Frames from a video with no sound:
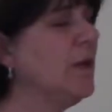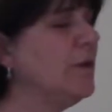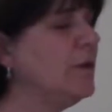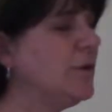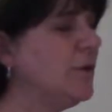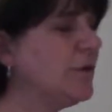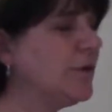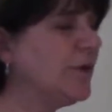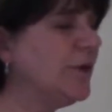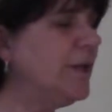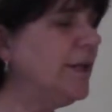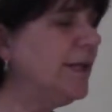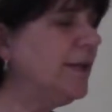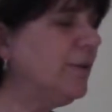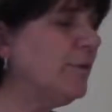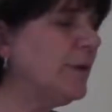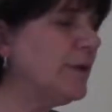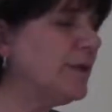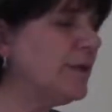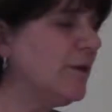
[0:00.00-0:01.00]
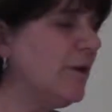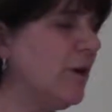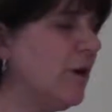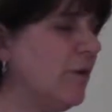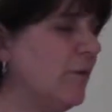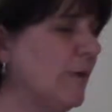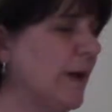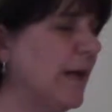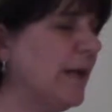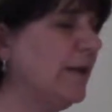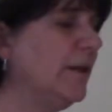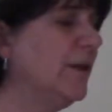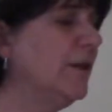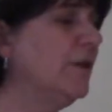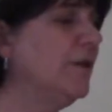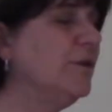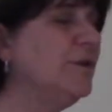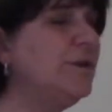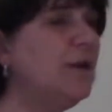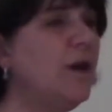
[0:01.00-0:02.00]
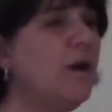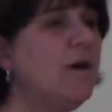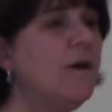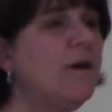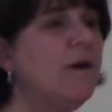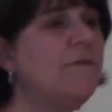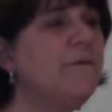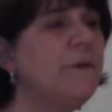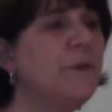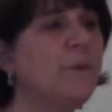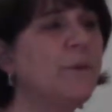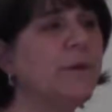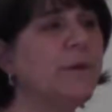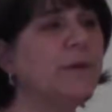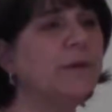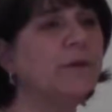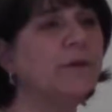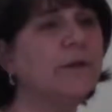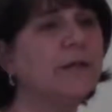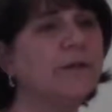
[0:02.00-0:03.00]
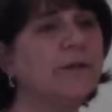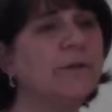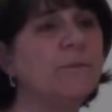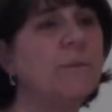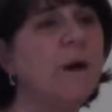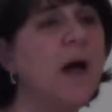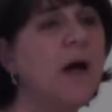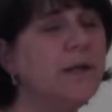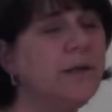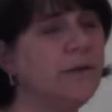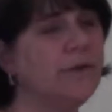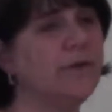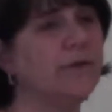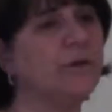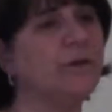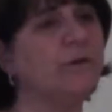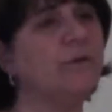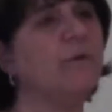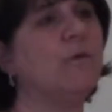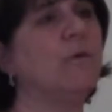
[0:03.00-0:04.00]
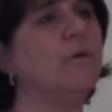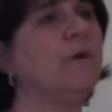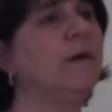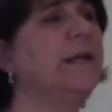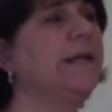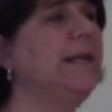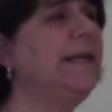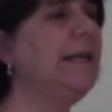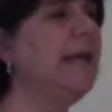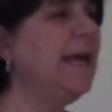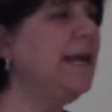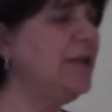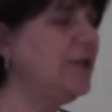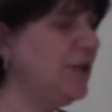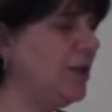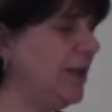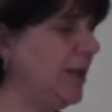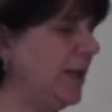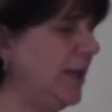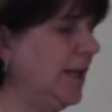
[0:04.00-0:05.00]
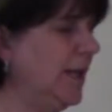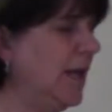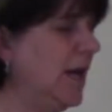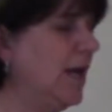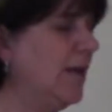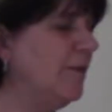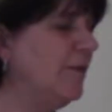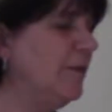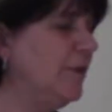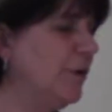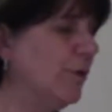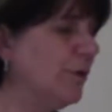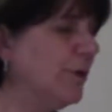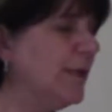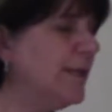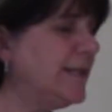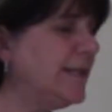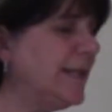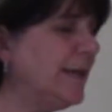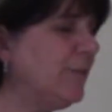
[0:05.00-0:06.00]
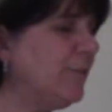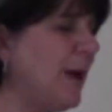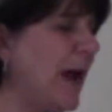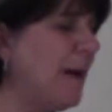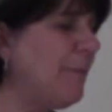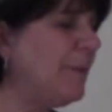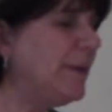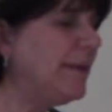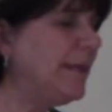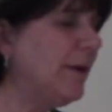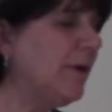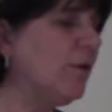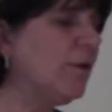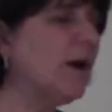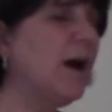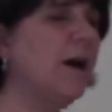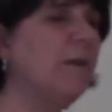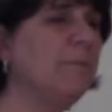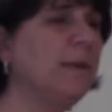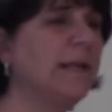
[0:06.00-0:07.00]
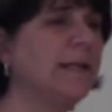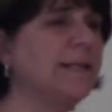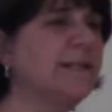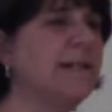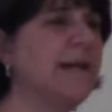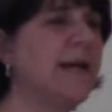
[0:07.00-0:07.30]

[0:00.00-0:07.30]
So it's going to increase the heart rate. So if you were to look at their monitor or an EKG, you're going to see rapid narrow complex